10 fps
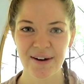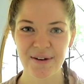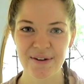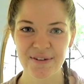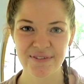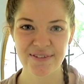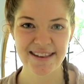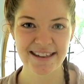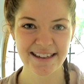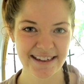of
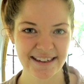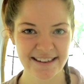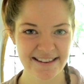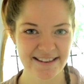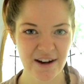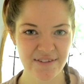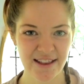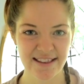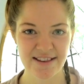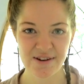seeing stuff
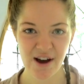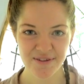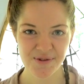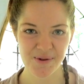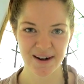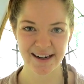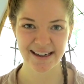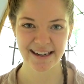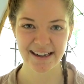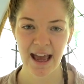that's not
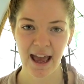working.